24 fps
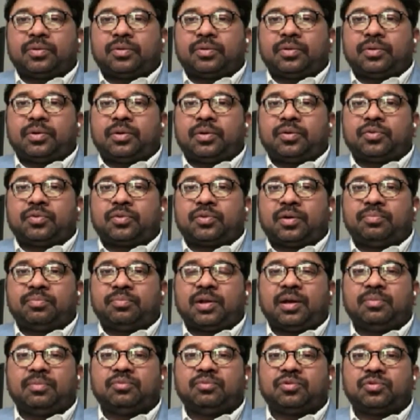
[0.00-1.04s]
um,
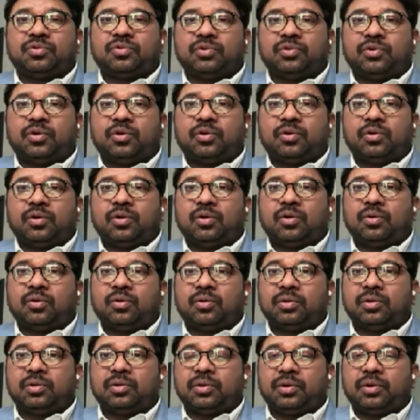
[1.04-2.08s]
sometimes you don't know,
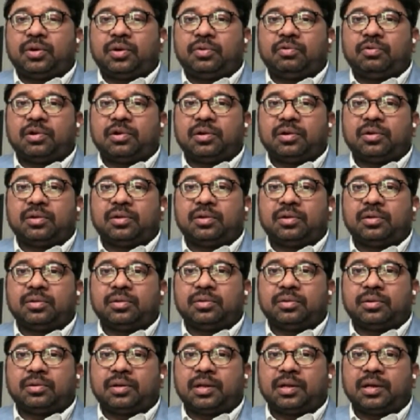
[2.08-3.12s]

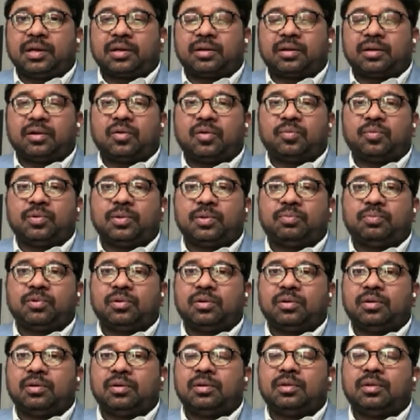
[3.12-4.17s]
even like,
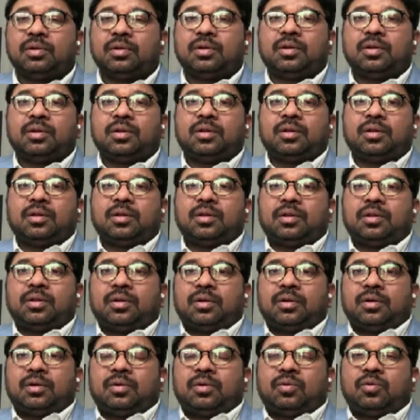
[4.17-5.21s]
people
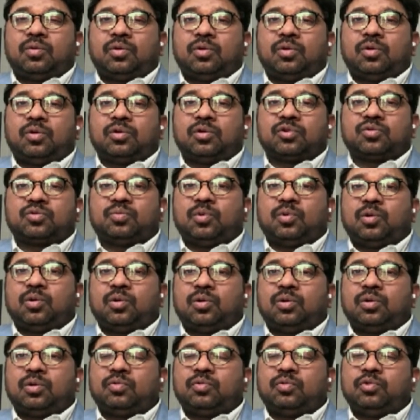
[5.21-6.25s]
who don't
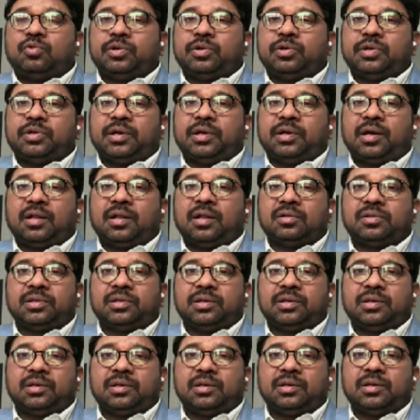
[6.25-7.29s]
smoke, who eat
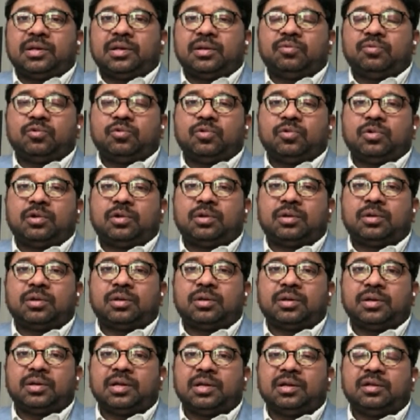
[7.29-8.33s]
healthy, and who are
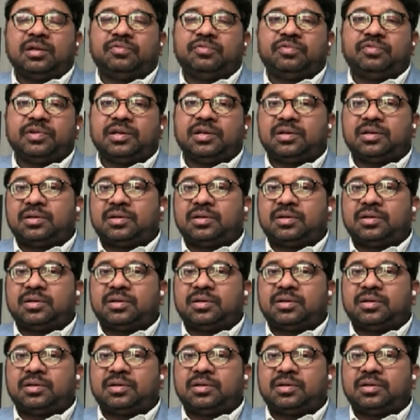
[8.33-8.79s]
really fit.